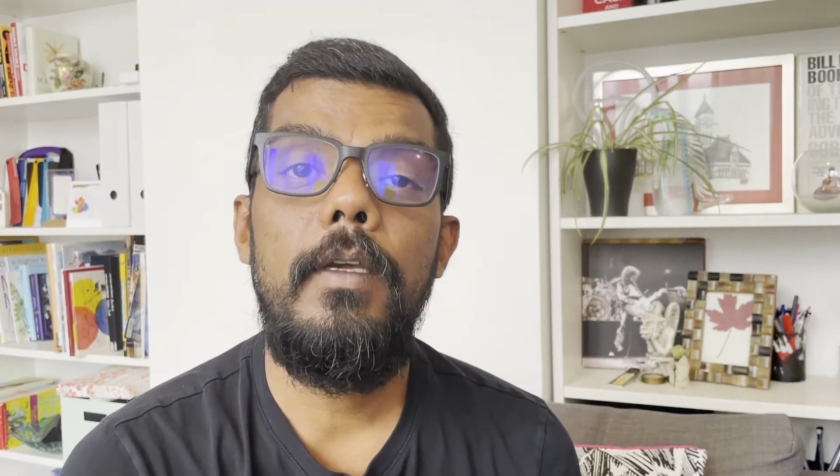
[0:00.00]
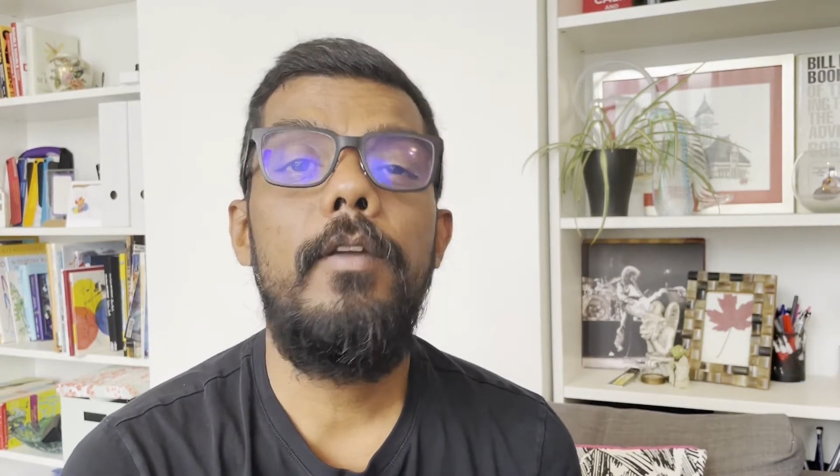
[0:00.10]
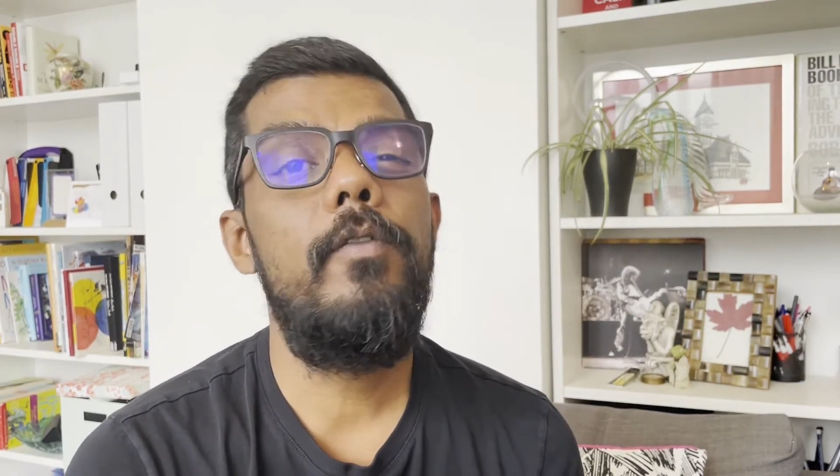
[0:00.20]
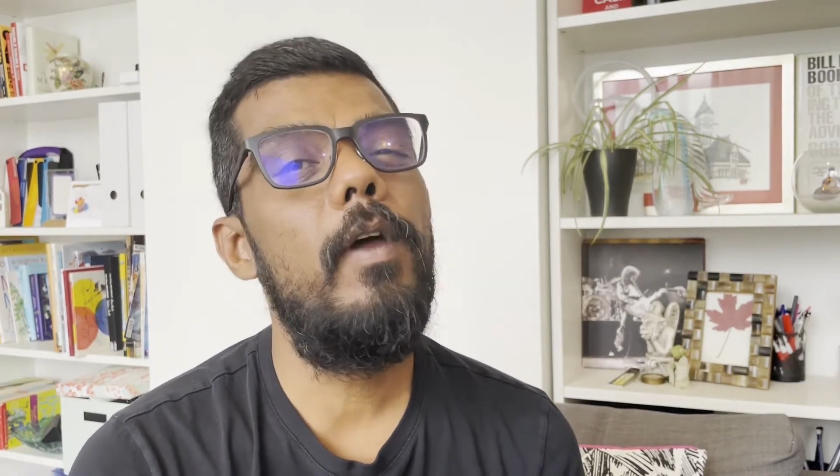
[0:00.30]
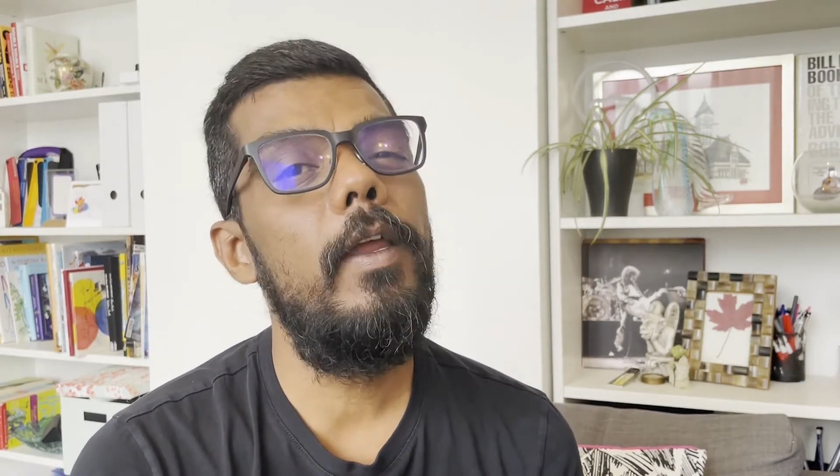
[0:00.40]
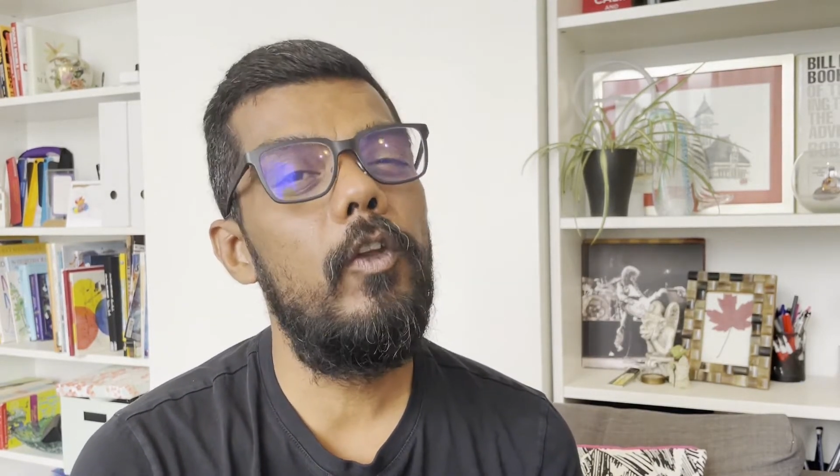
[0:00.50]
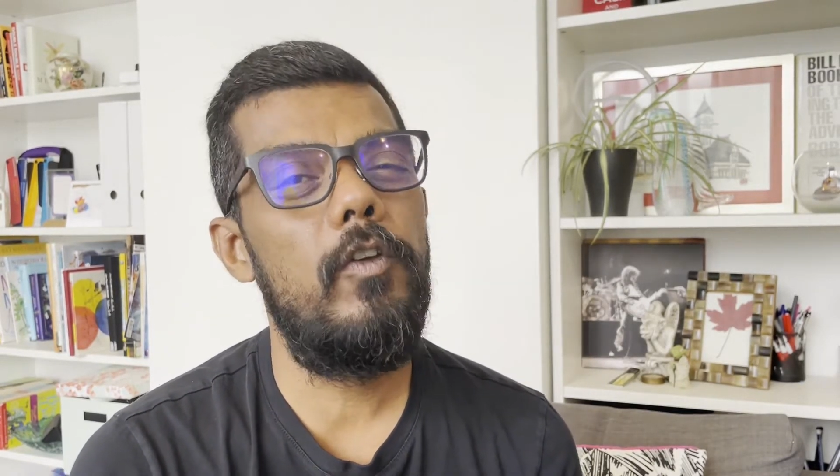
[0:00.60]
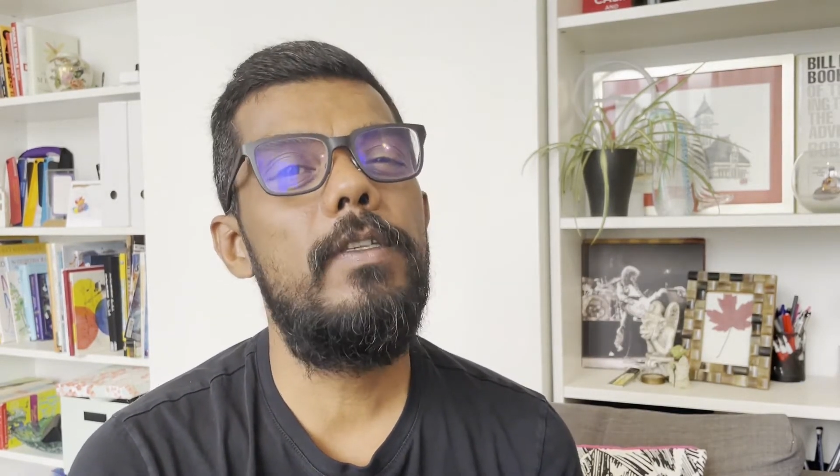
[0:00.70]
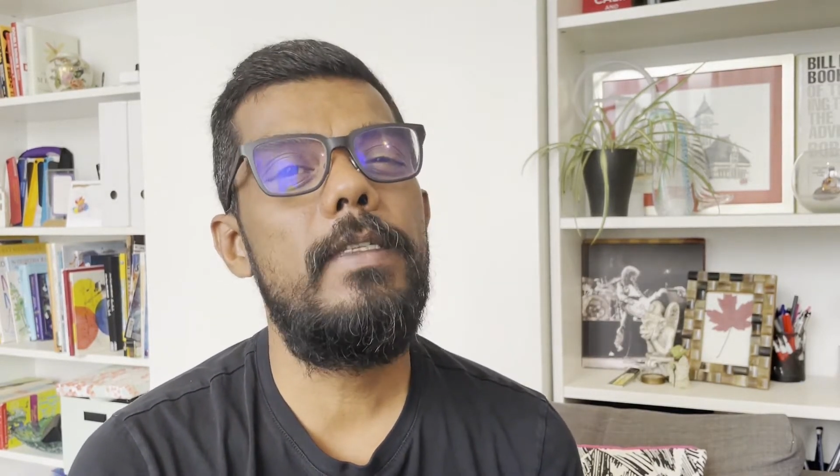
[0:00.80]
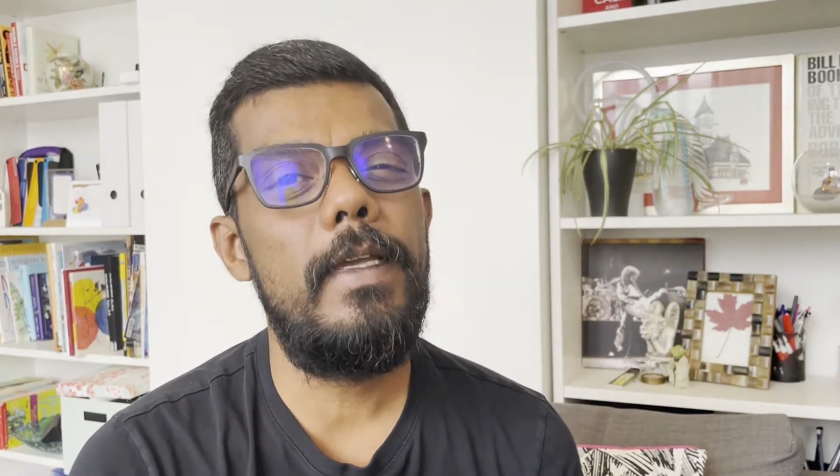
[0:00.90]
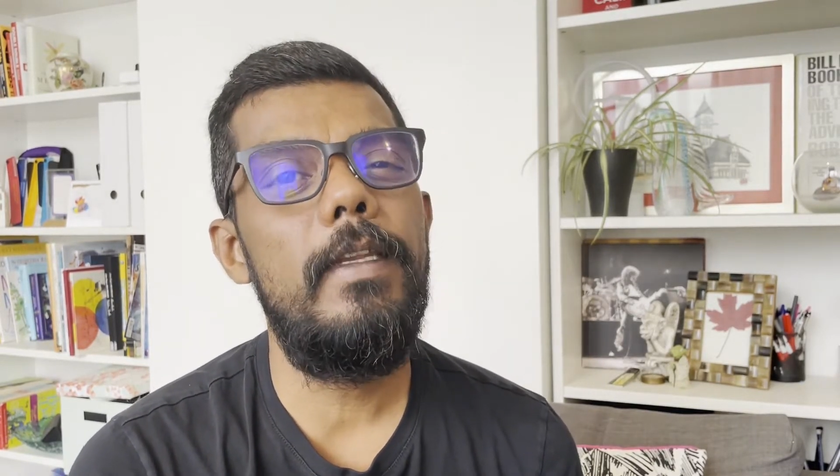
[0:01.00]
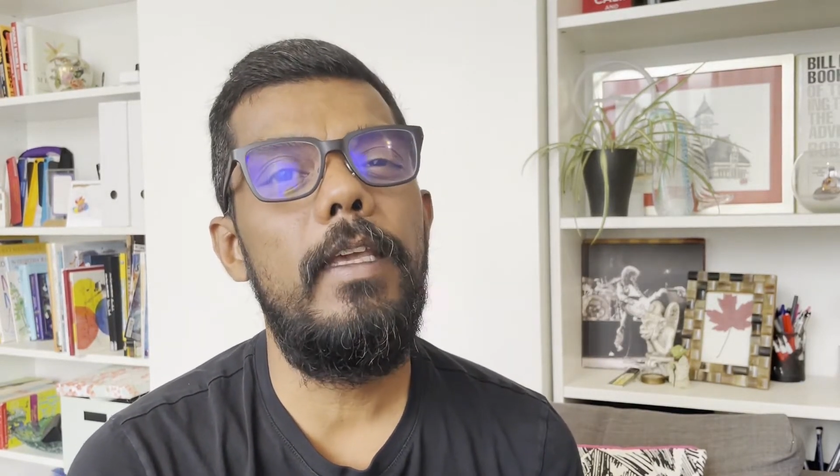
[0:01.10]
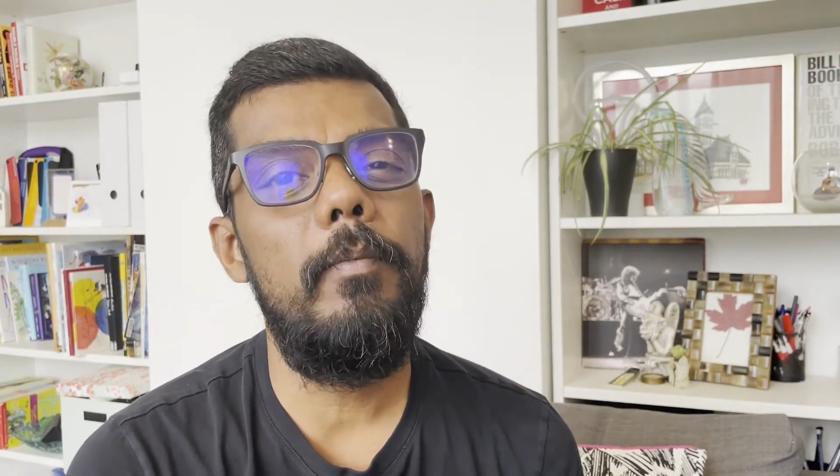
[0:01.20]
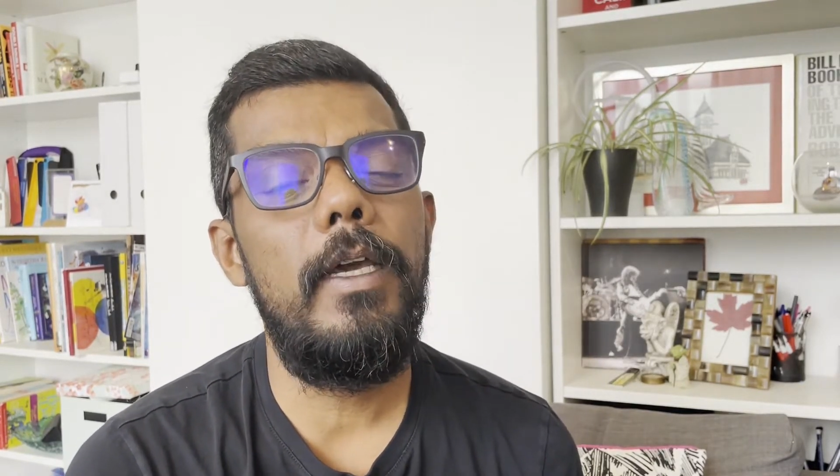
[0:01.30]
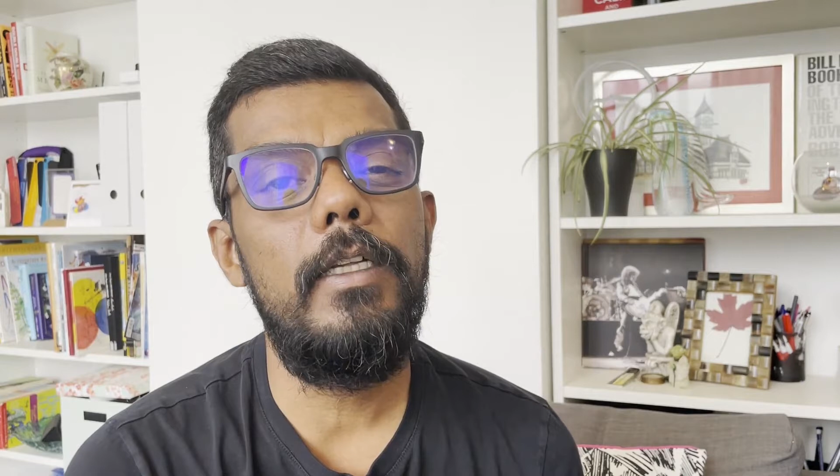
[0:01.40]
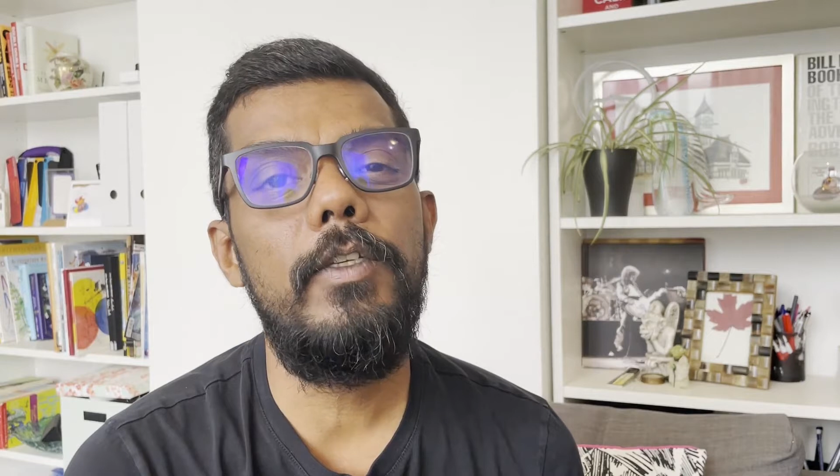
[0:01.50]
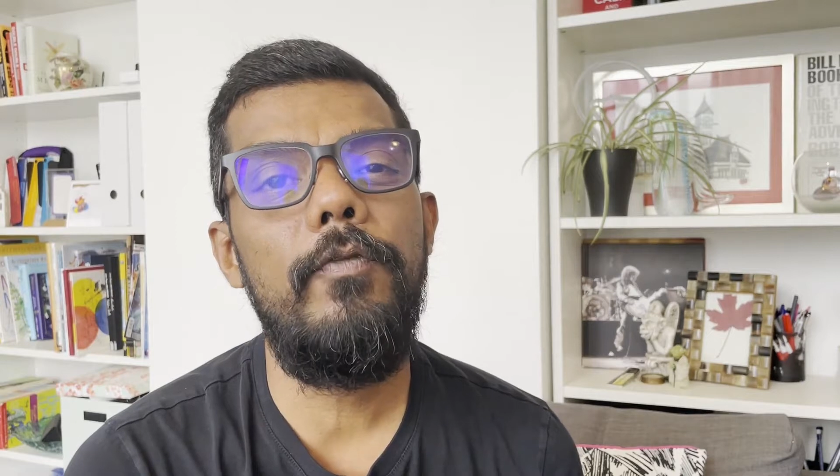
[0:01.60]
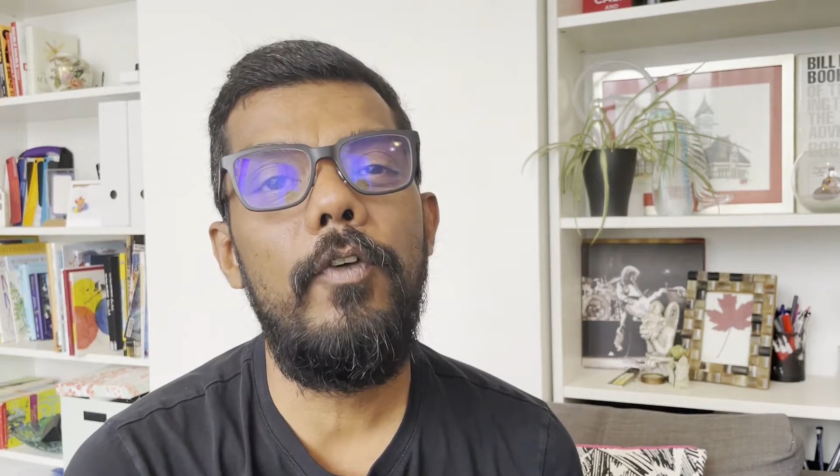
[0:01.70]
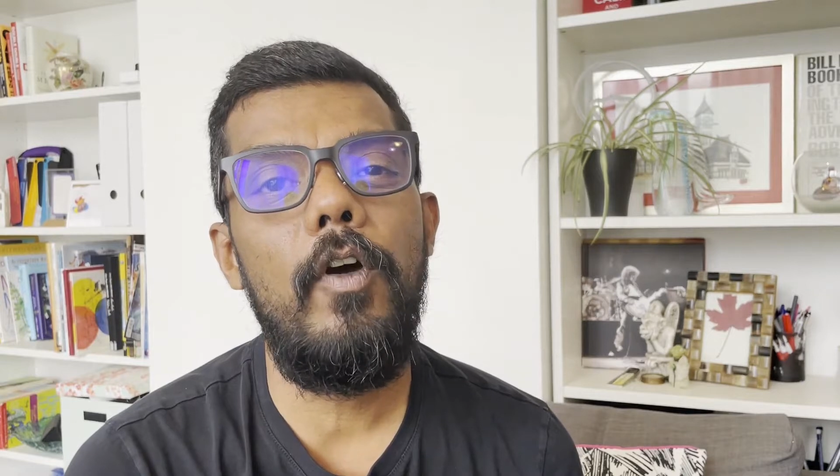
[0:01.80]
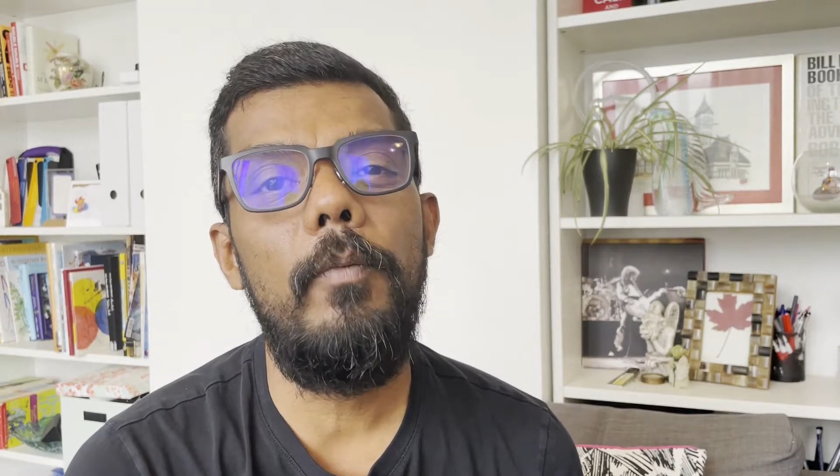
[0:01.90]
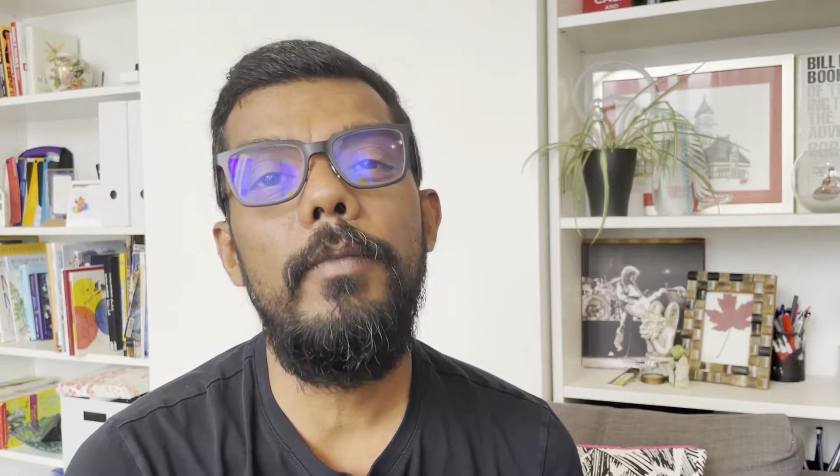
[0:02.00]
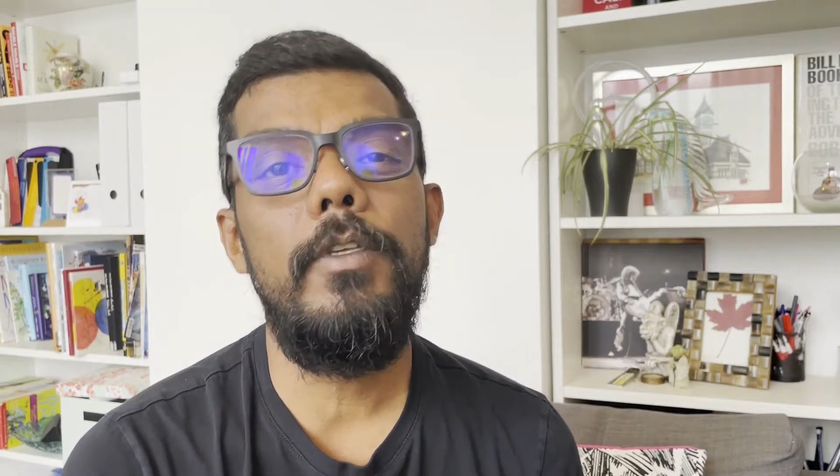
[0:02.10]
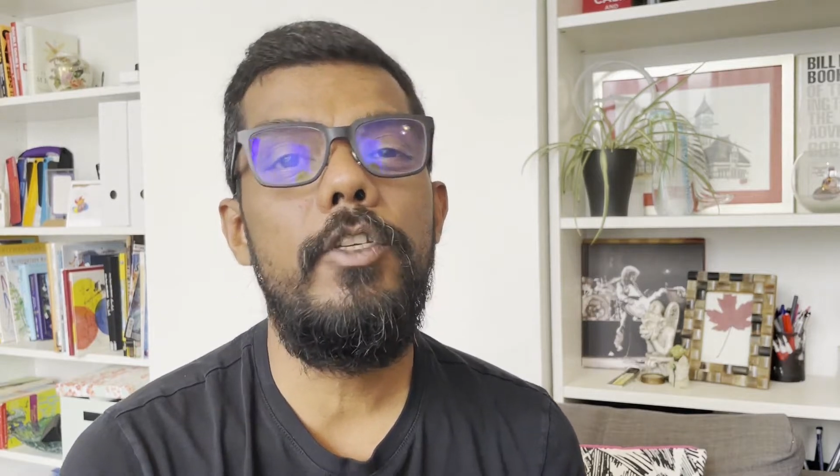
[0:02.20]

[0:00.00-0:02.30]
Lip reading: Try not to send emails from